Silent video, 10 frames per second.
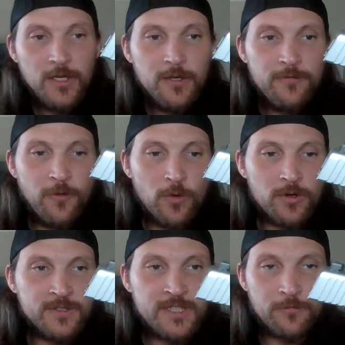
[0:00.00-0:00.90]

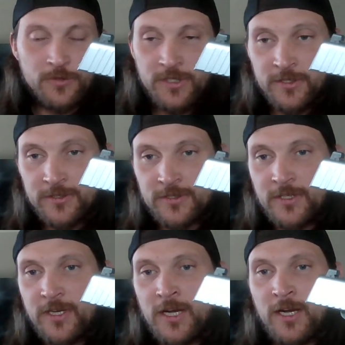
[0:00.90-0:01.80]
for several
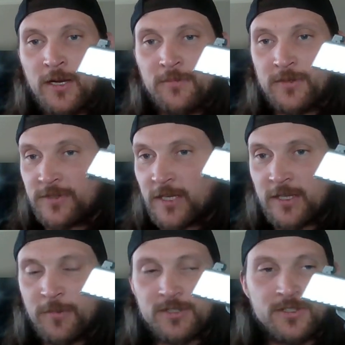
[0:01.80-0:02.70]
years. There's not
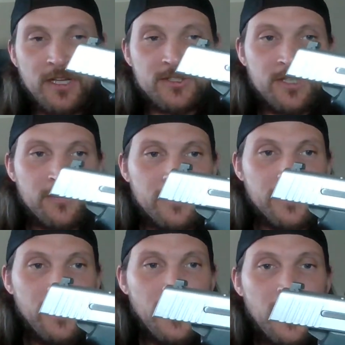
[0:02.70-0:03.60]
that much selection out
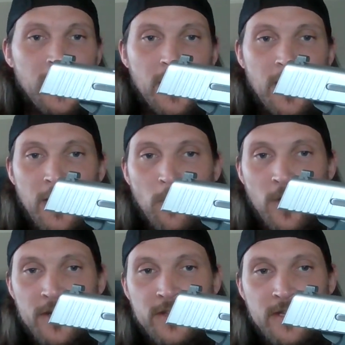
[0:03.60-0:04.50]
there.
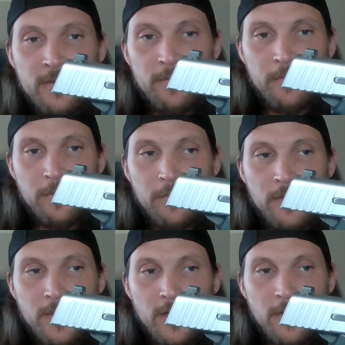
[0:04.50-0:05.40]
One of the
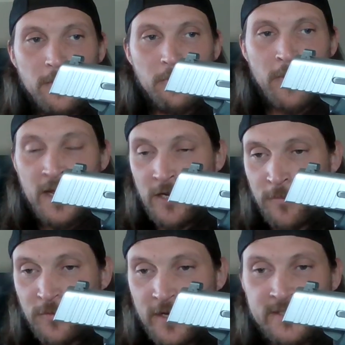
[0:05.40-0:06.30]
main
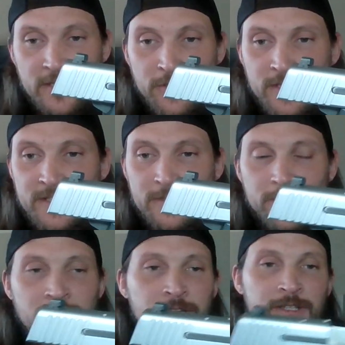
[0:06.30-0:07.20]
upgrades that you can still
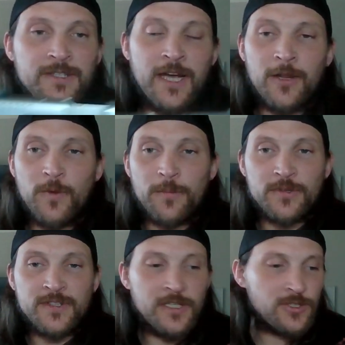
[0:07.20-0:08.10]
get is Galloway
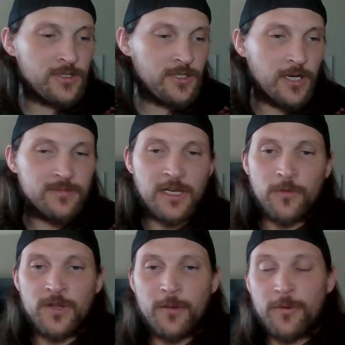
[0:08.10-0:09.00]
Precision comes out
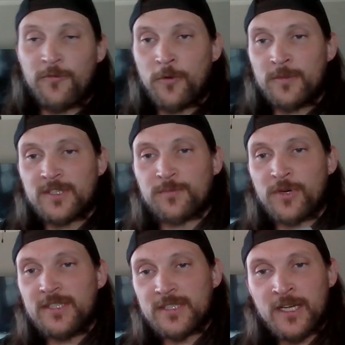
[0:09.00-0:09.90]
with a performance
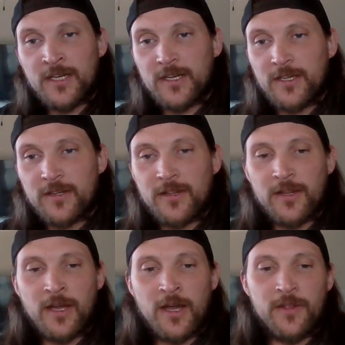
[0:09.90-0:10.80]
spring set
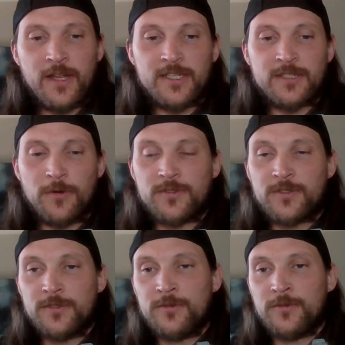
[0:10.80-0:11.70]
that is supposed
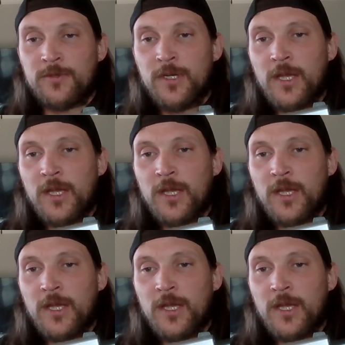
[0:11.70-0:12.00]
to